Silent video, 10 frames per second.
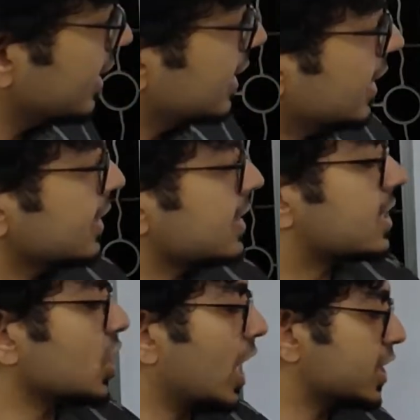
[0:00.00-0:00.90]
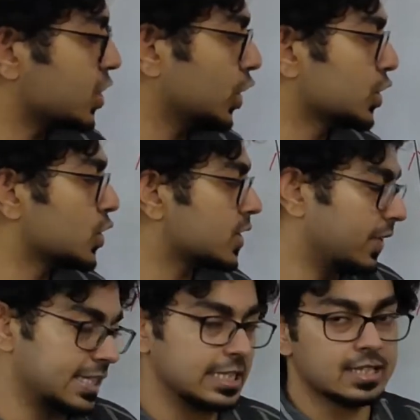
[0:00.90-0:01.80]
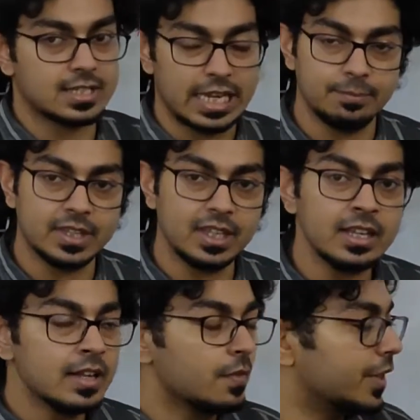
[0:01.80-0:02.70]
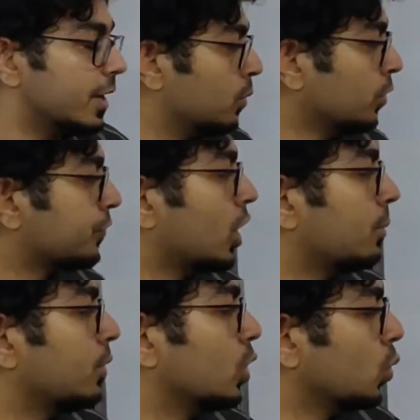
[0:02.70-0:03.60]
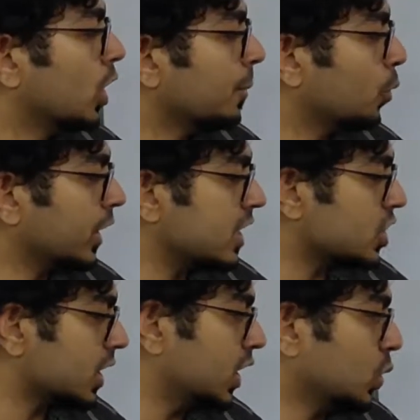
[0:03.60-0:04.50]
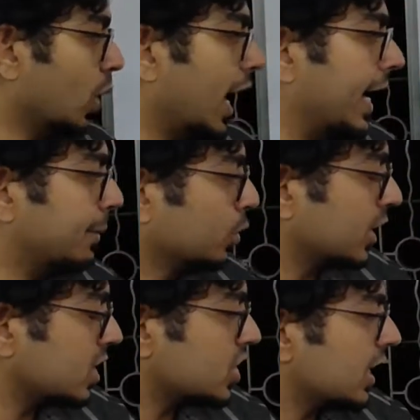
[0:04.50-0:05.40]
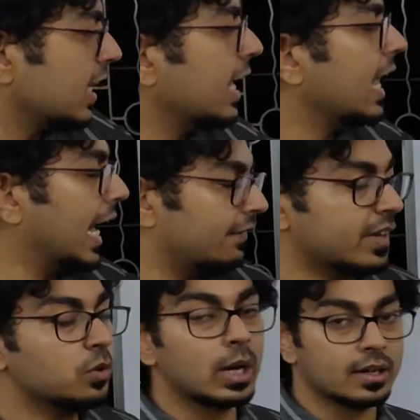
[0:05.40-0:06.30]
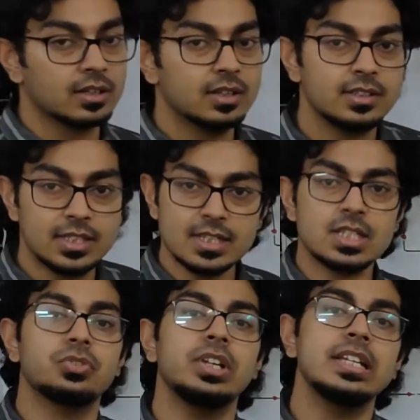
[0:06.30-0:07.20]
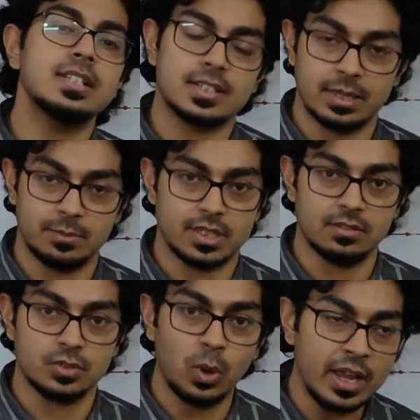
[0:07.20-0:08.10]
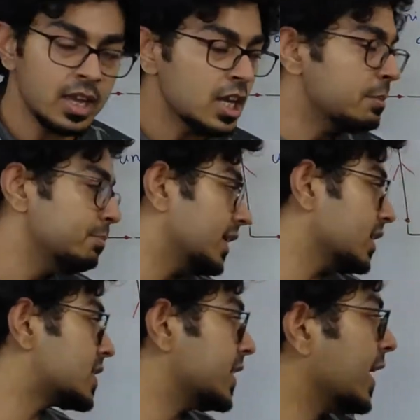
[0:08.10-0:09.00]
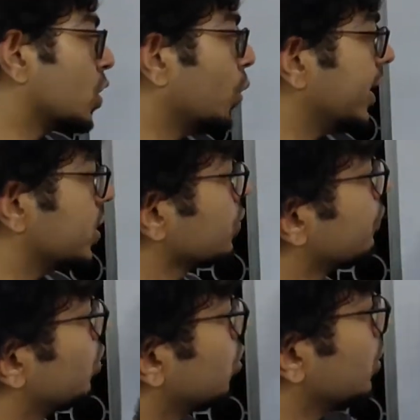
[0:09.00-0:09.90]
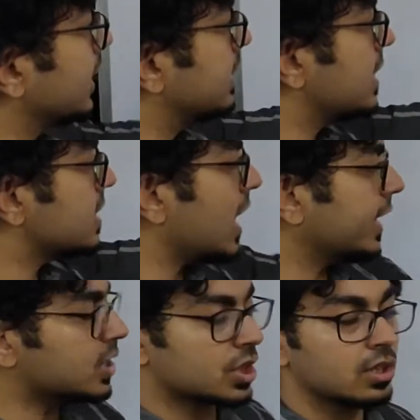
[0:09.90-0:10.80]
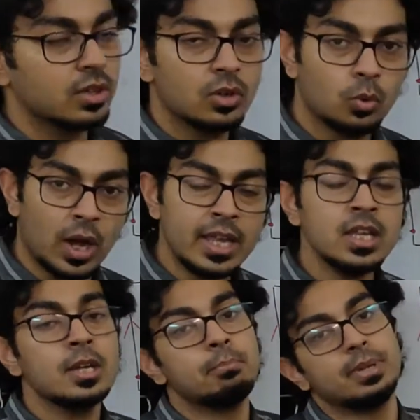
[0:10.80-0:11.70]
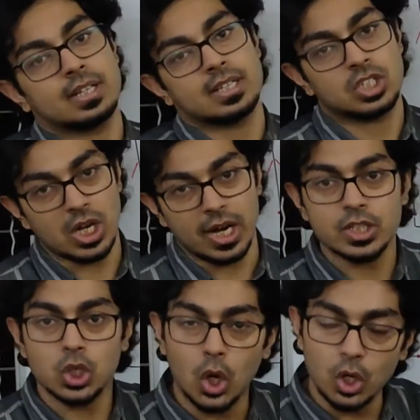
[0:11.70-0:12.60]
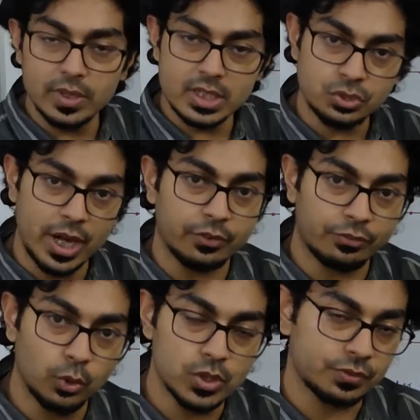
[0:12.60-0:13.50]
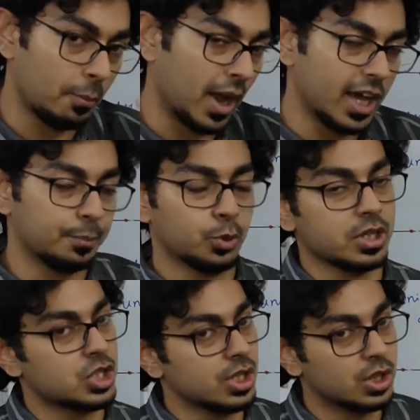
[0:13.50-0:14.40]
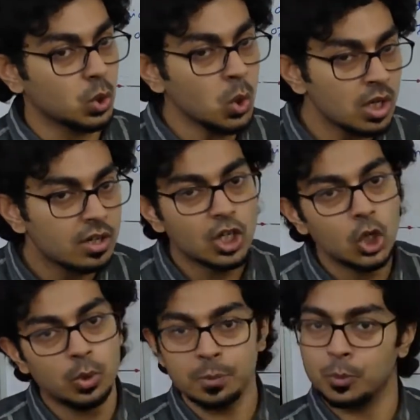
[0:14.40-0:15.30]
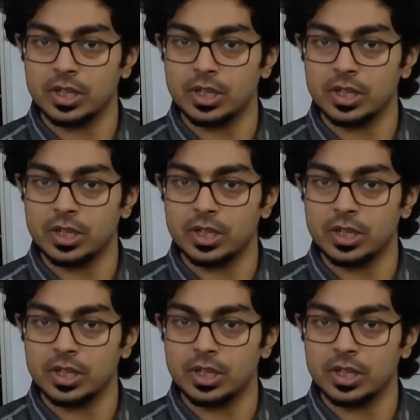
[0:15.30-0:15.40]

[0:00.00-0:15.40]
here, these charges are also facing the same thing. They move from lower potential to higher potential, and then what? They just releases themselves. Why? Because they are going to flow in this direction. Why? Because charge always flows from higher potential to lower